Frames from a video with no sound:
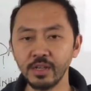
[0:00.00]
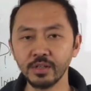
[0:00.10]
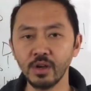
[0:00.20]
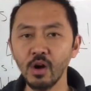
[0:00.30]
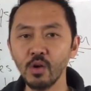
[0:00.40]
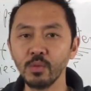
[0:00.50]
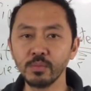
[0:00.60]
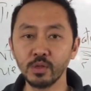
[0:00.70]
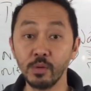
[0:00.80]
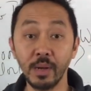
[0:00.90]
your hope
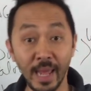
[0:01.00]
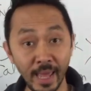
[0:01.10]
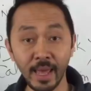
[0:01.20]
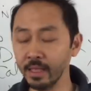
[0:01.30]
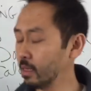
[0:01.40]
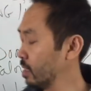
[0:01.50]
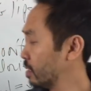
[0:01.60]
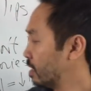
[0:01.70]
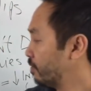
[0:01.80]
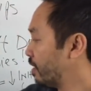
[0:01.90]
to a plan.
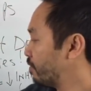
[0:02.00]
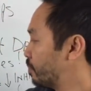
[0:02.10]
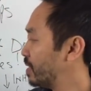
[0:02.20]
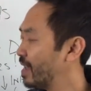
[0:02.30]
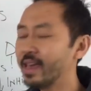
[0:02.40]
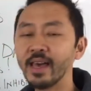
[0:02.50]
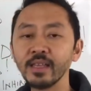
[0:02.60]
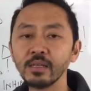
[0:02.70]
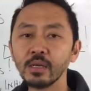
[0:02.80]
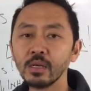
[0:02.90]
Now, if you have a
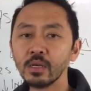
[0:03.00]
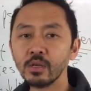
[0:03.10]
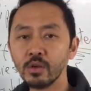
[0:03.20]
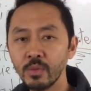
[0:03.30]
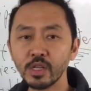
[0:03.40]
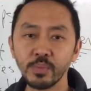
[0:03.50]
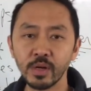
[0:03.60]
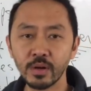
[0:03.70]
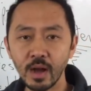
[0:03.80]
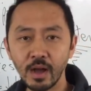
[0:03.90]
plan, you're much
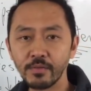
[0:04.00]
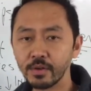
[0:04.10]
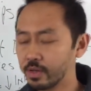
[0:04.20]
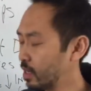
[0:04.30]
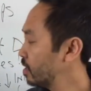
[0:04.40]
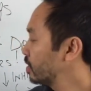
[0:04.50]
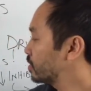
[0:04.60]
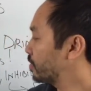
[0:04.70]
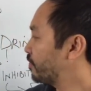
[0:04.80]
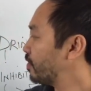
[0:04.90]
better off. Okay?
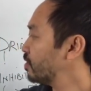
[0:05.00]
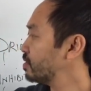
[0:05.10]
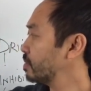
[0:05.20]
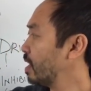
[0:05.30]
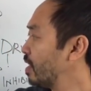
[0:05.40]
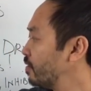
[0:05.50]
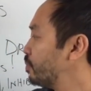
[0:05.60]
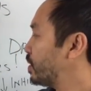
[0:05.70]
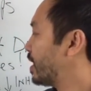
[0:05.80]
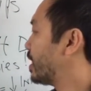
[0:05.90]
So the first, every
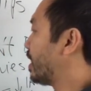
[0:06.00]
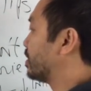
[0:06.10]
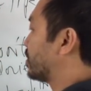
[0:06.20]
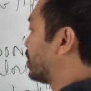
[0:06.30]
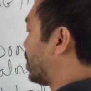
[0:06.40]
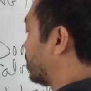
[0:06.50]
plan has to start